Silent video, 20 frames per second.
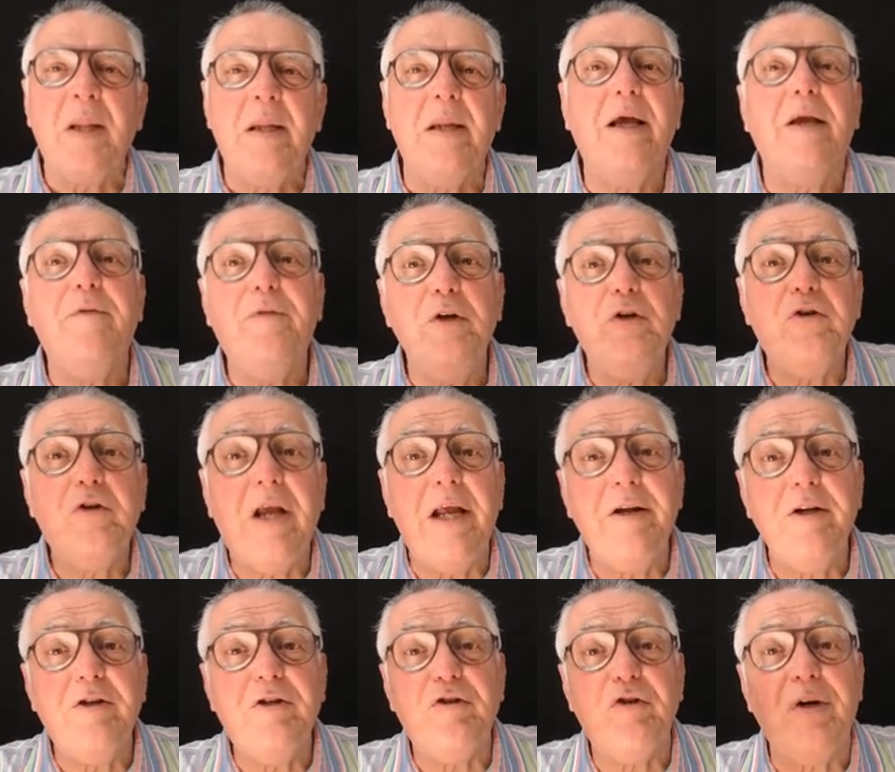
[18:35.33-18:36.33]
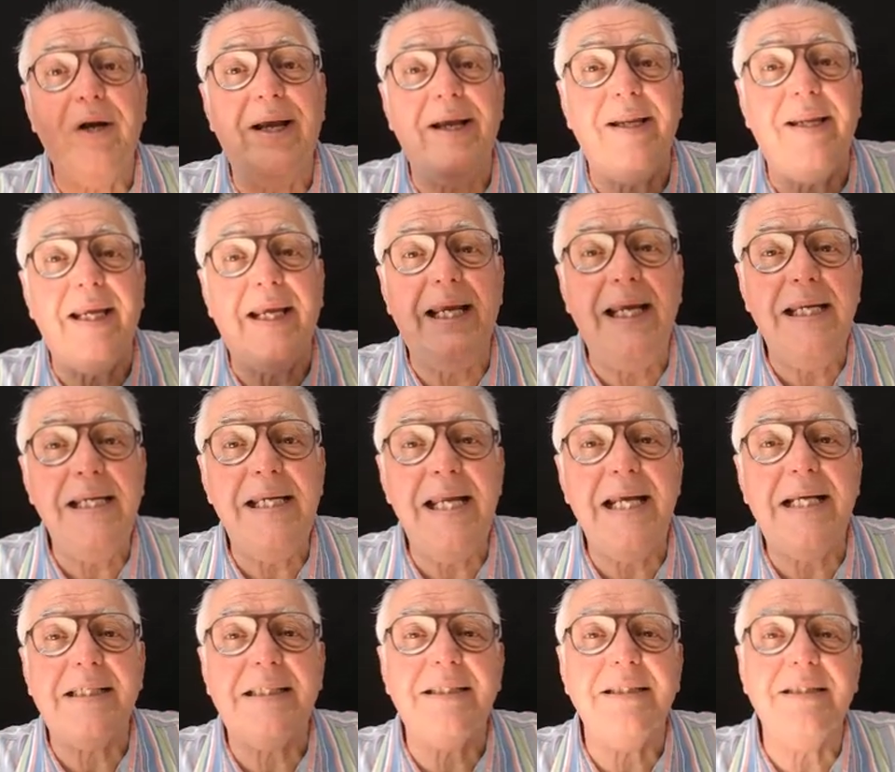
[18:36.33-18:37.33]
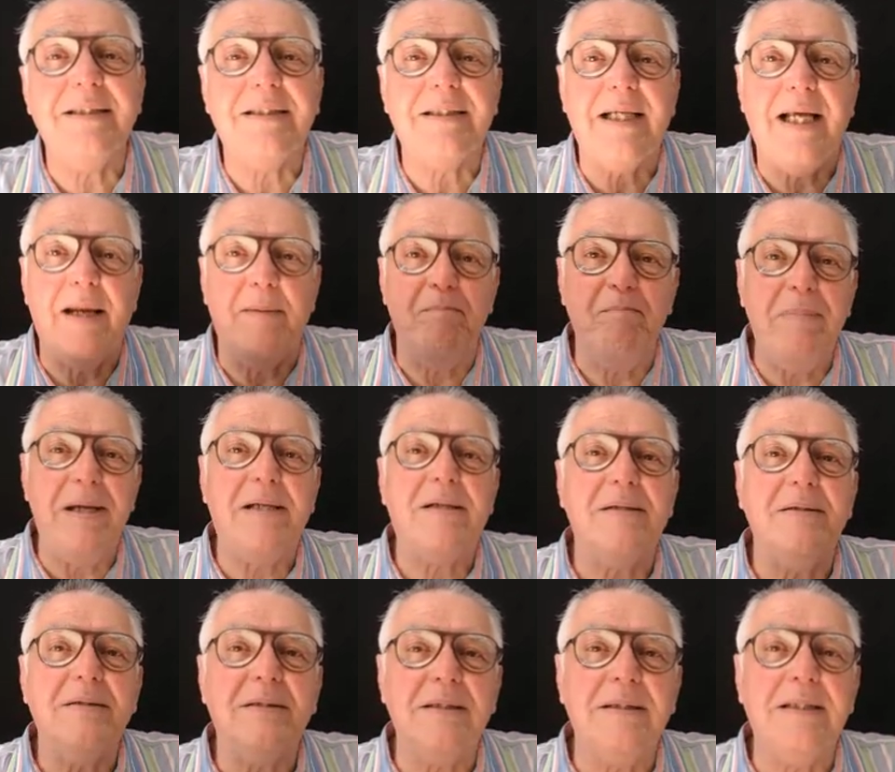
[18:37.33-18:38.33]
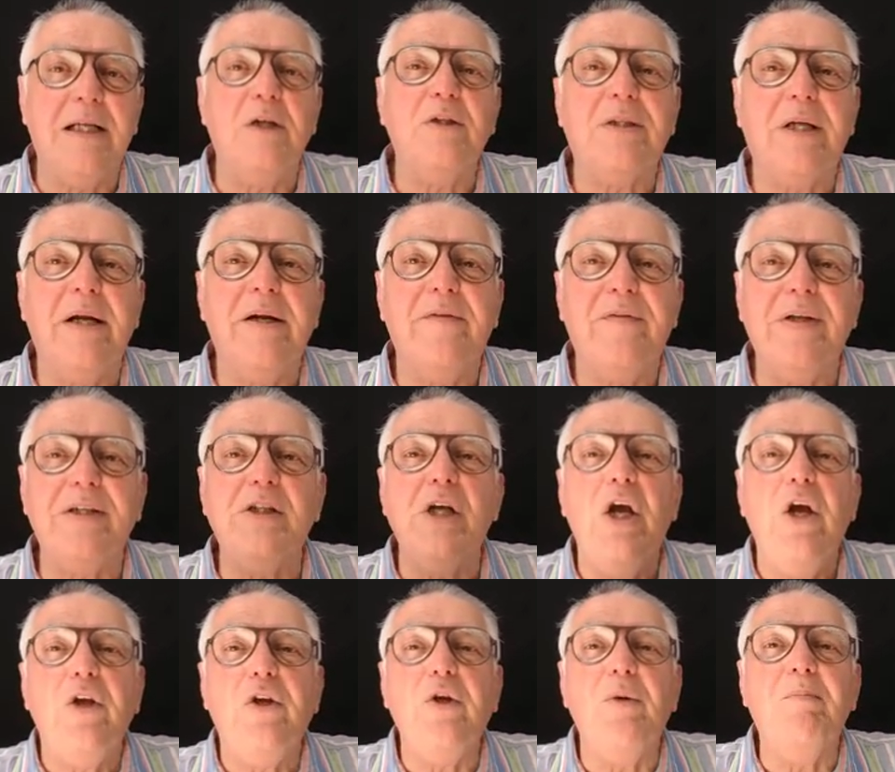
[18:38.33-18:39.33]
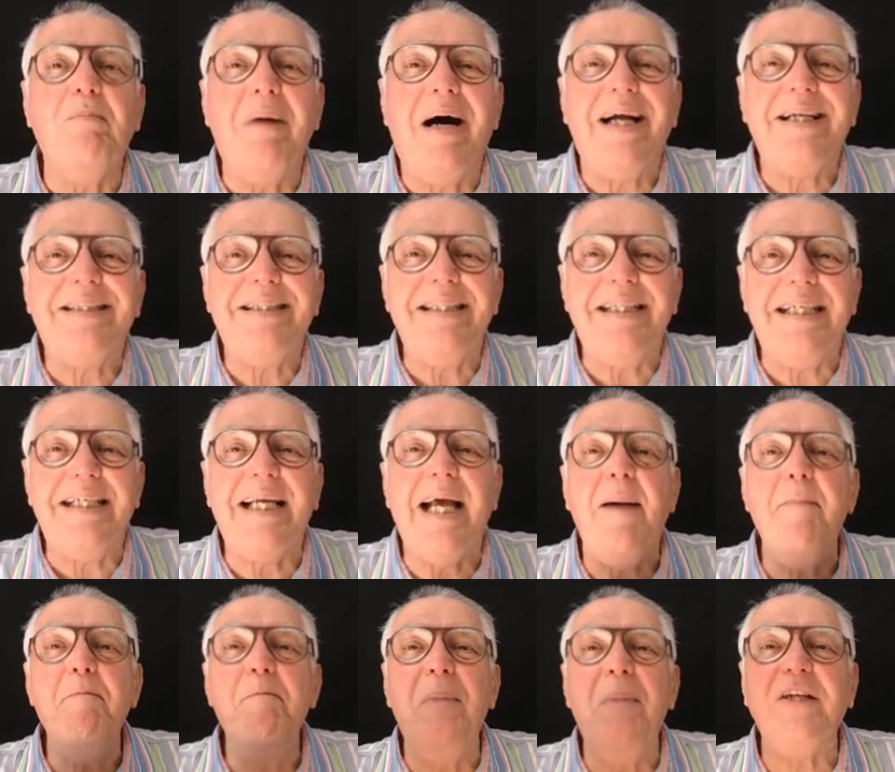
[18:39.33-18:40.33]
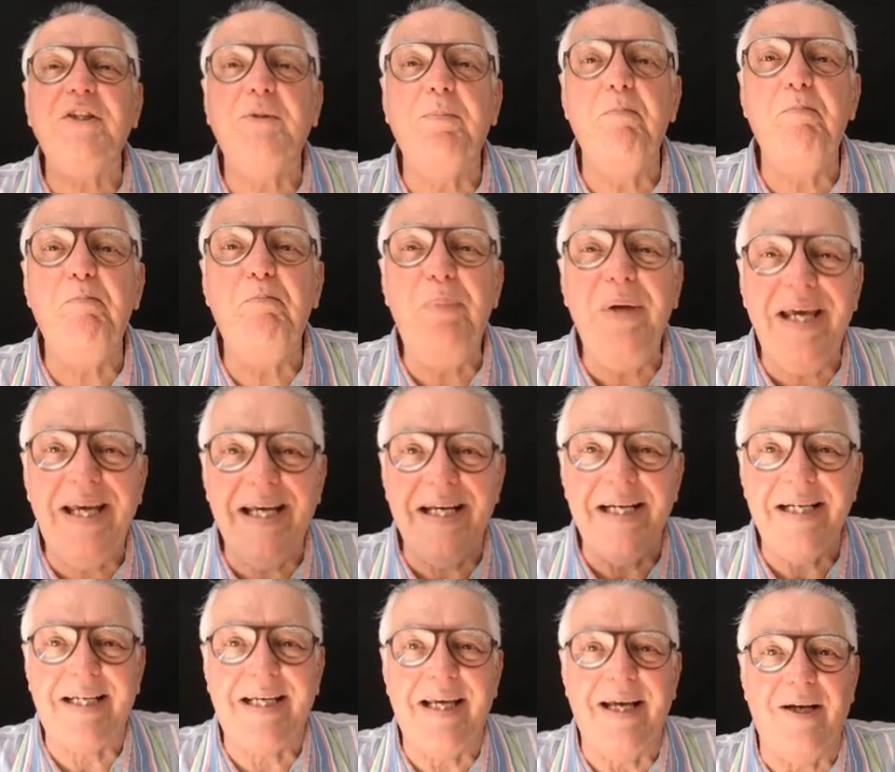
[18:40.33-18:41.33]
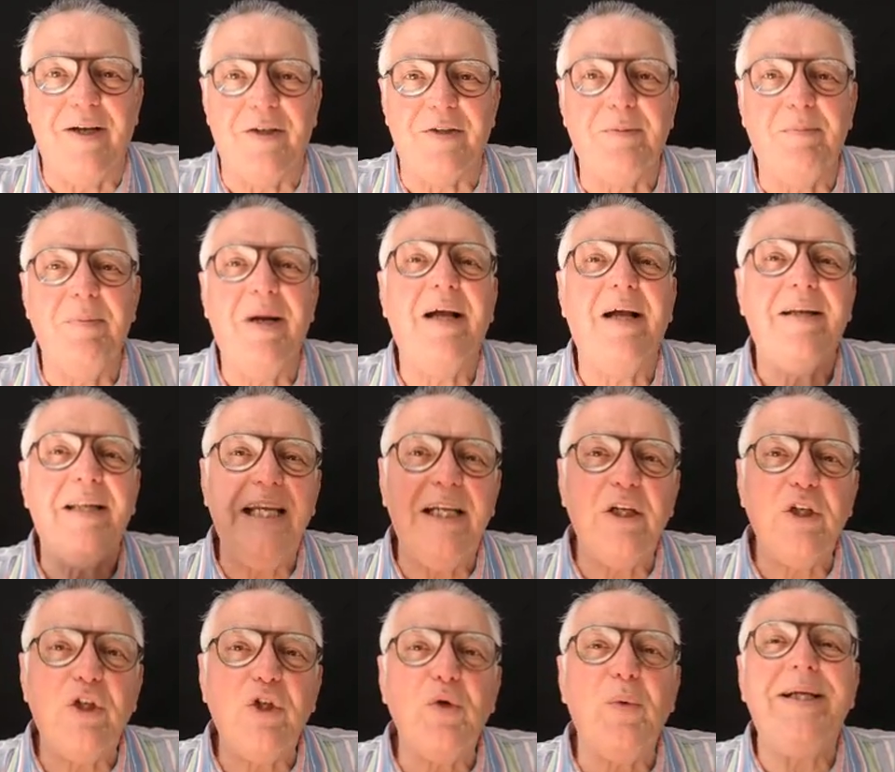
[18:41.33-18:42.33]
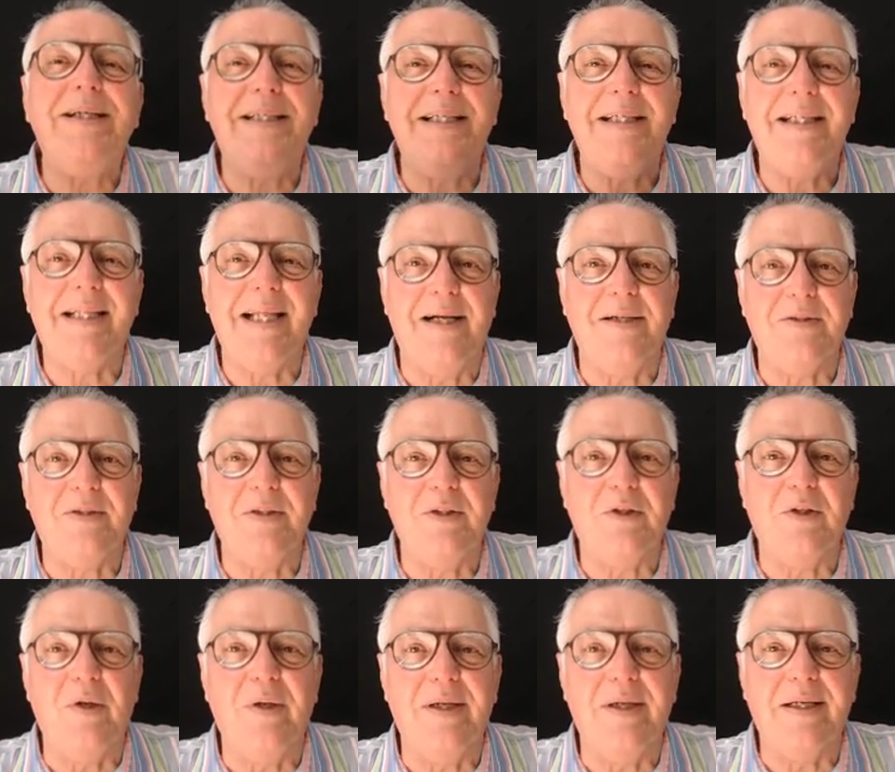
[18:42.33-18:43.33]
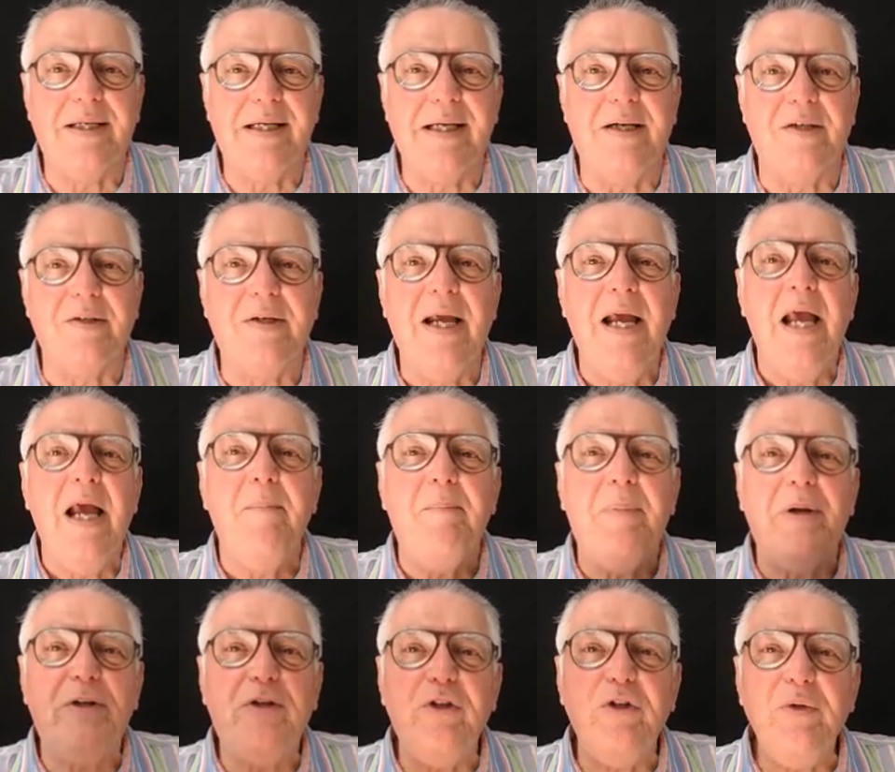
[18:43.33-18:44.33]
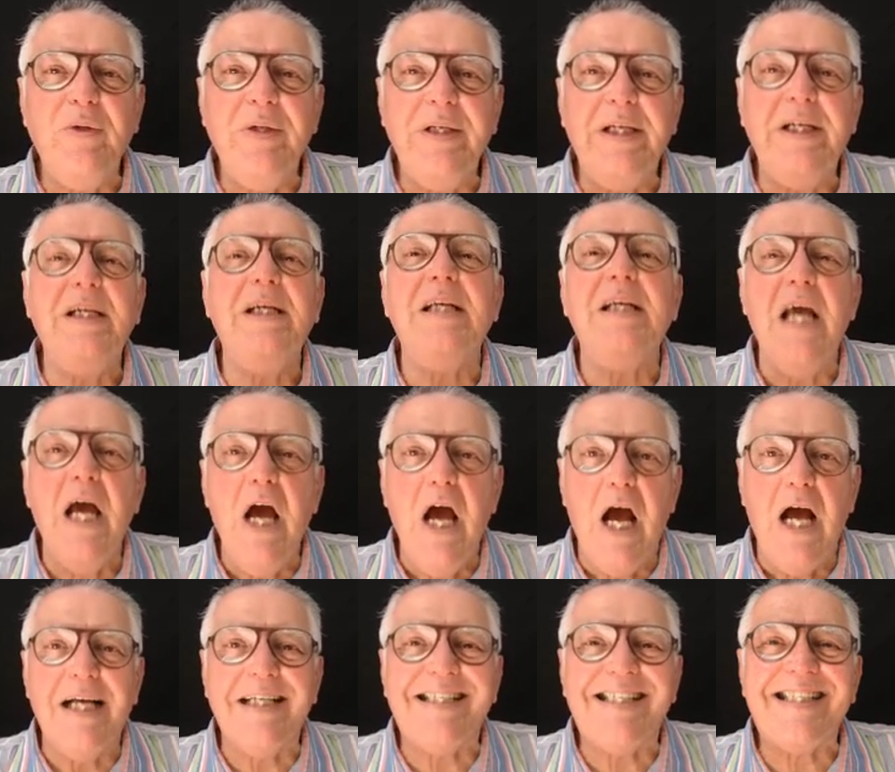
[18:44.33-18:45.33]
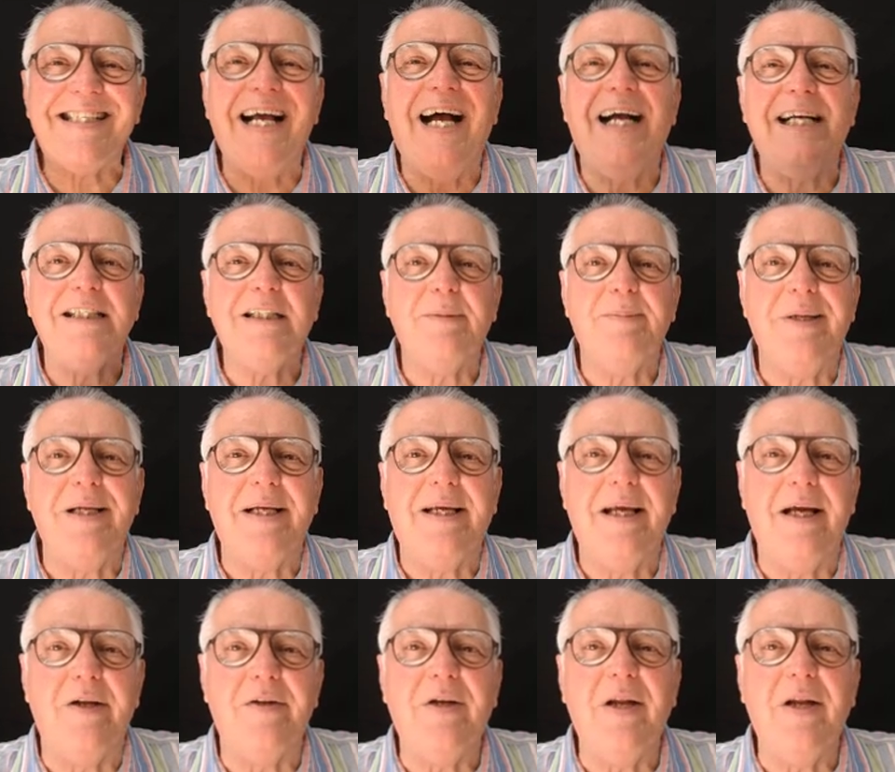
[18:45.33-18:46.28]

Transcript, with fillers: Now, if you're going to trade indexes and metals and those kind of things, you might need a much bigger account, might need a twenty thousand dollar account, but you need a sizable account.